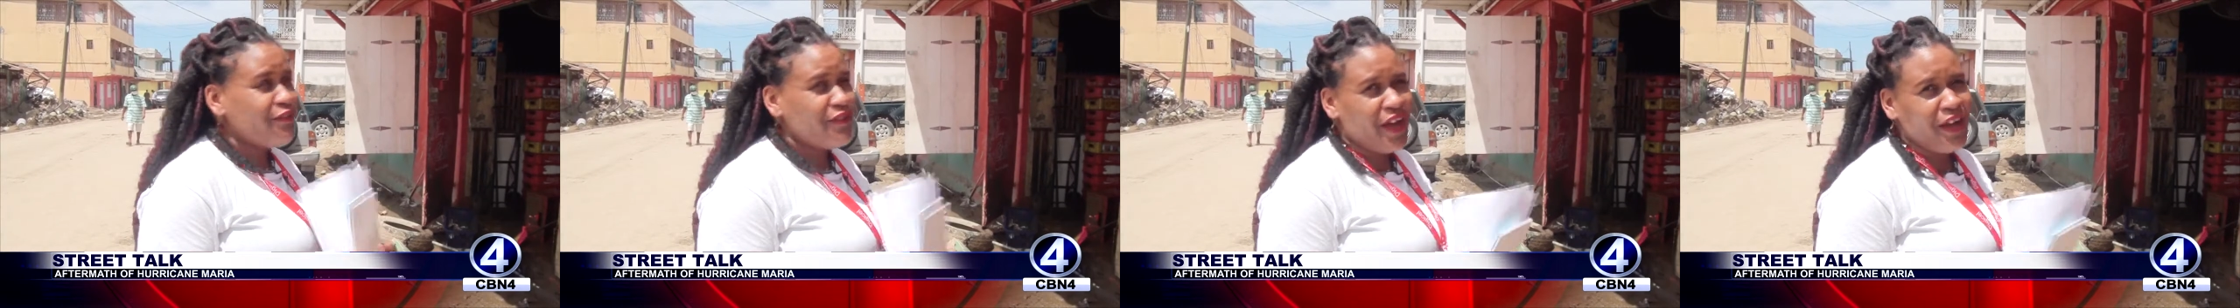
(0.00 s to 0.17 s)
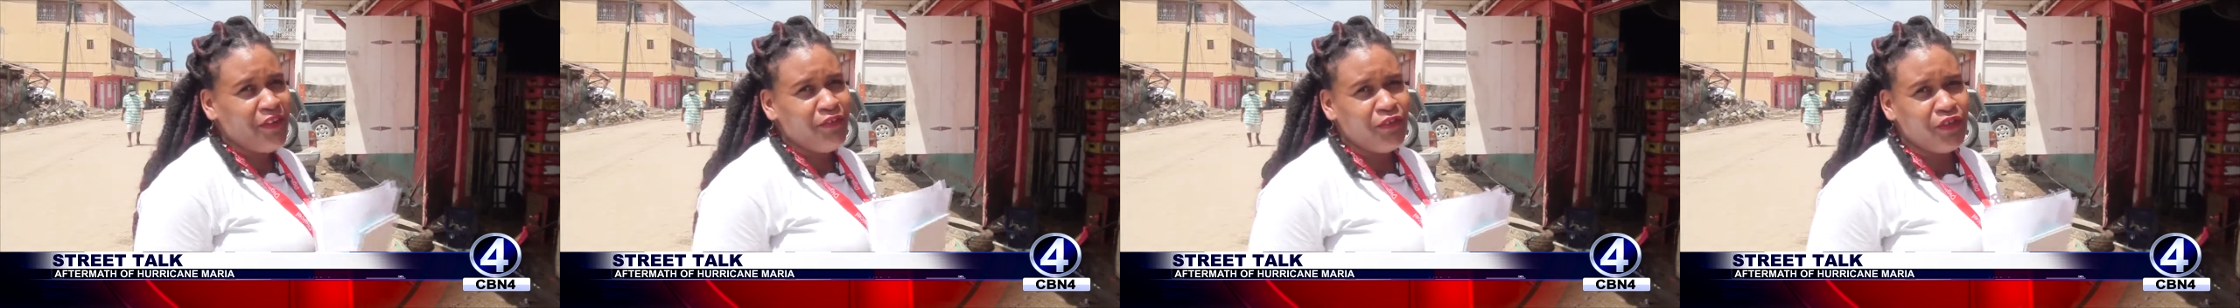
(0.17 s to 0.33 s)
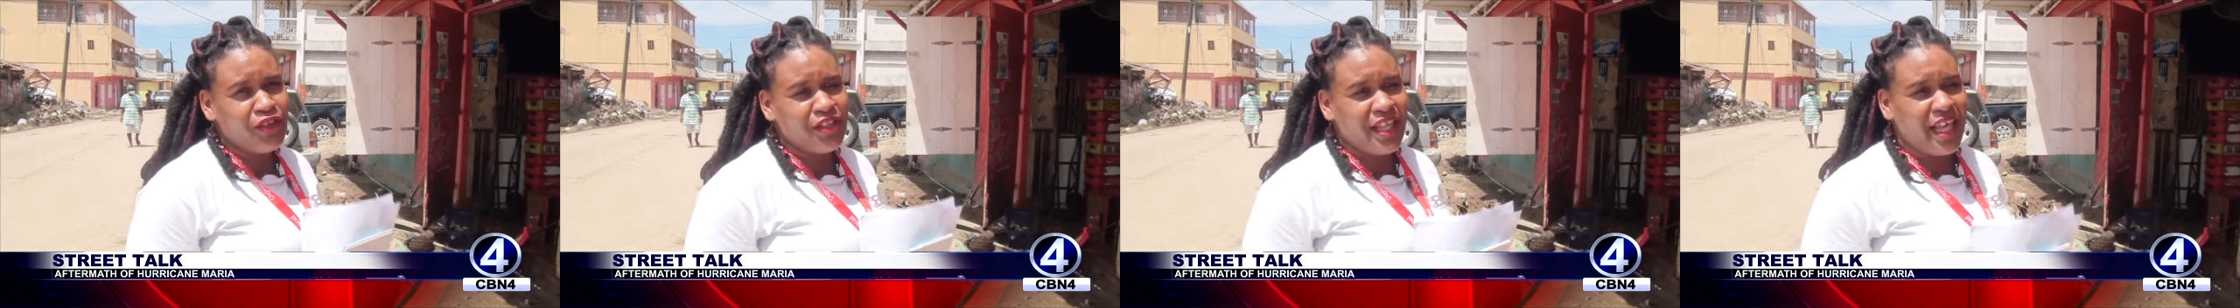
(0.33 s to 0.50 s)

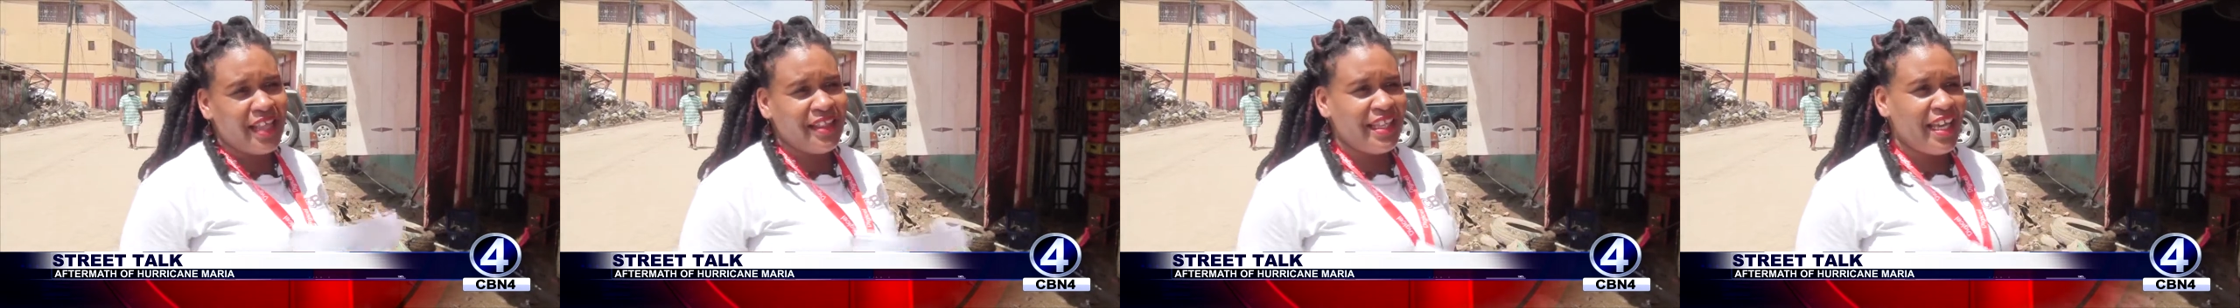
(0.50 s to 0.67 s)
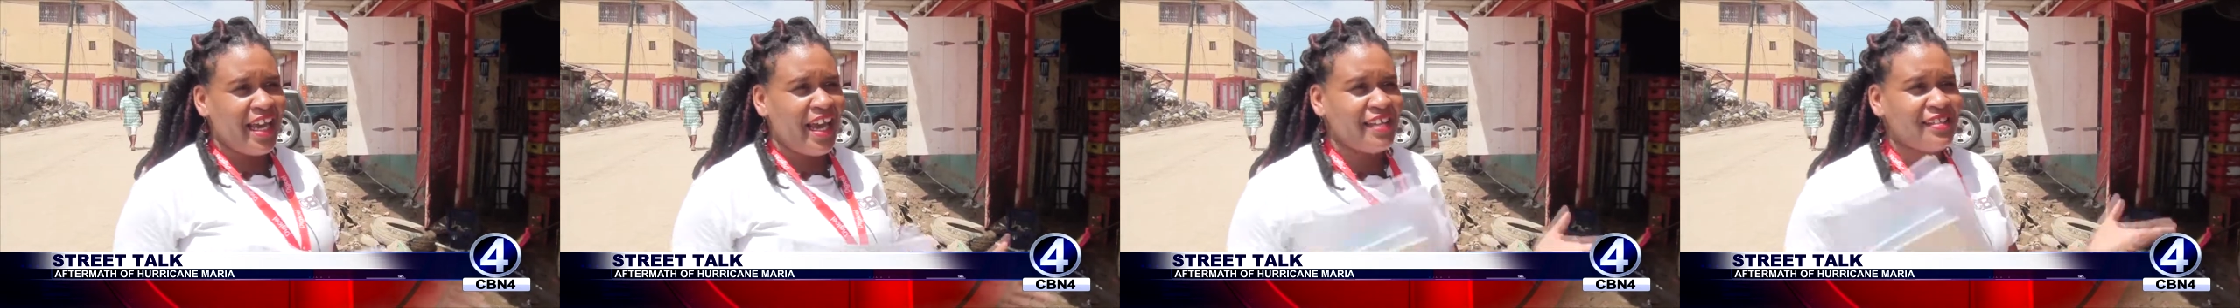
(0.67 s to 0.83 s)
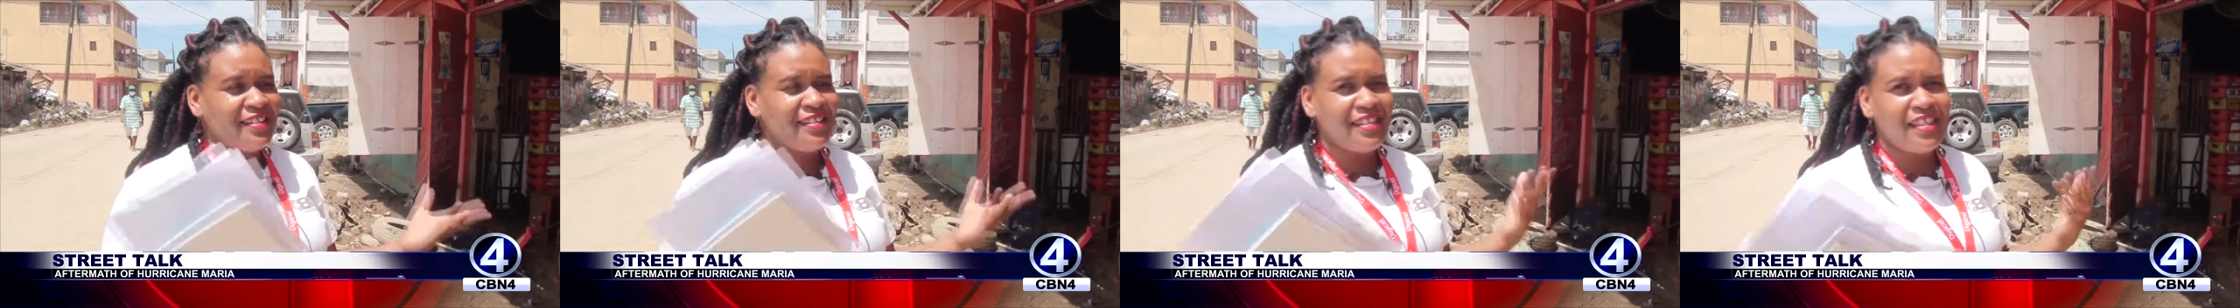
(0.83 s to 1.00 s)
thankful that
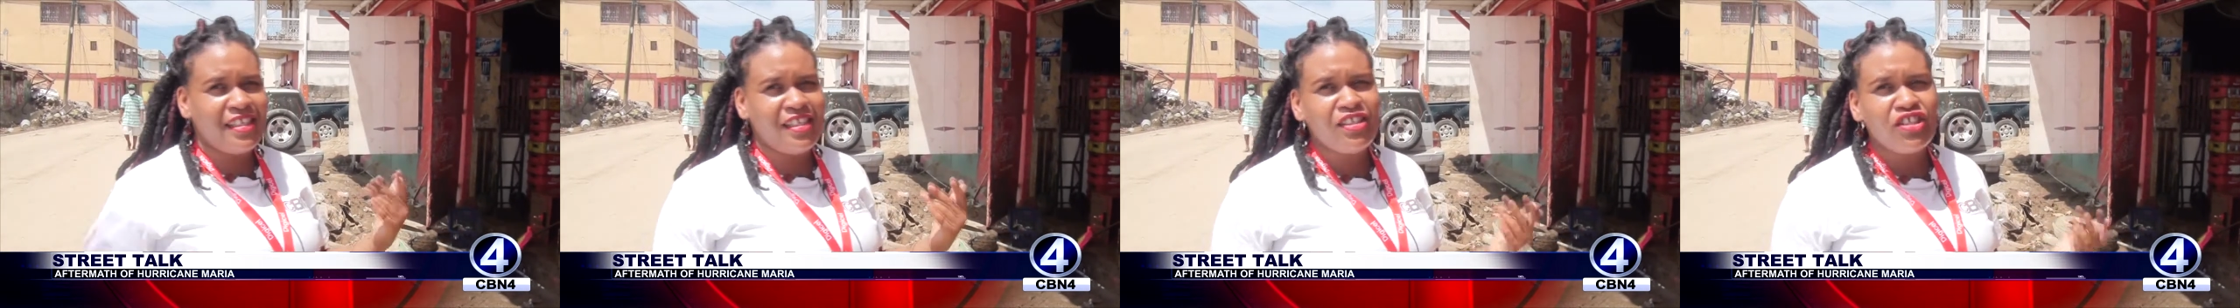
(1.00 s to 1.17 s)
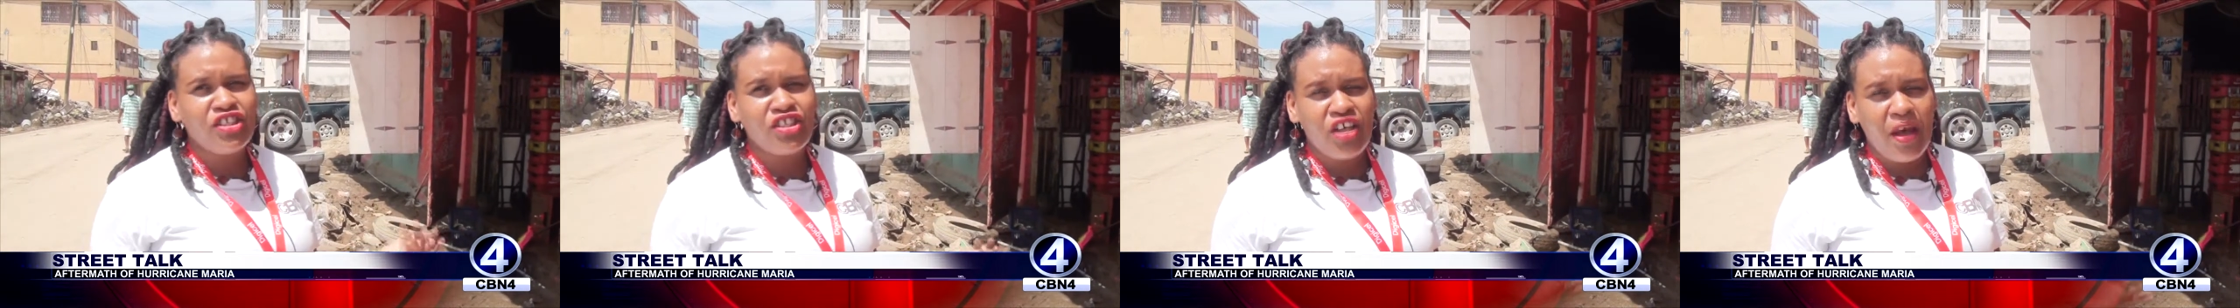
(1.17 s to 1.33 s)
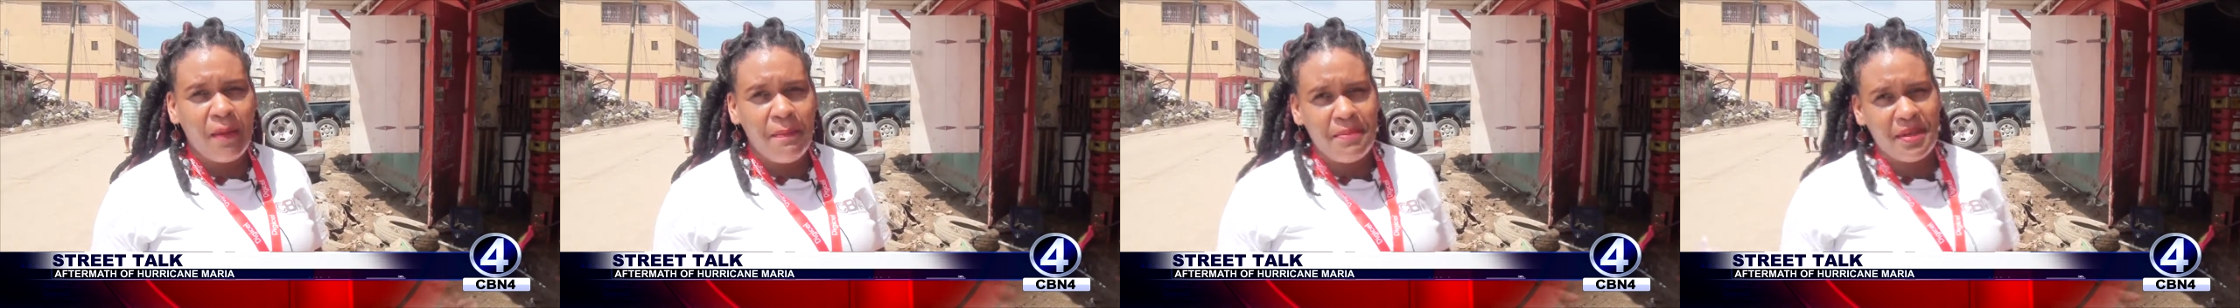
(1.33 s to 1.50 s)
there are still
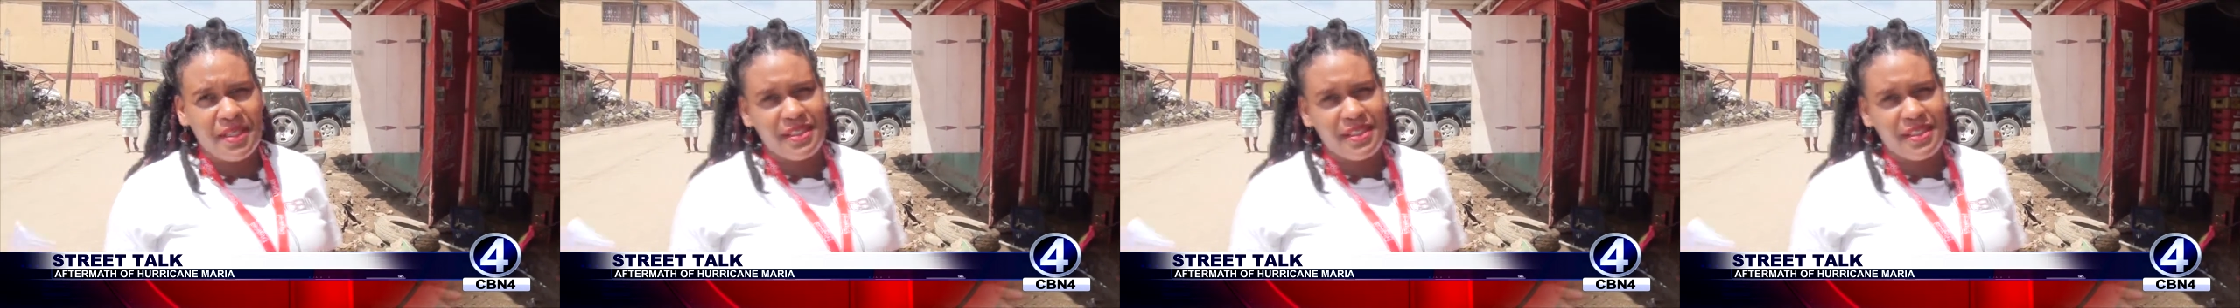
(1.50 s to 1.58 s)
some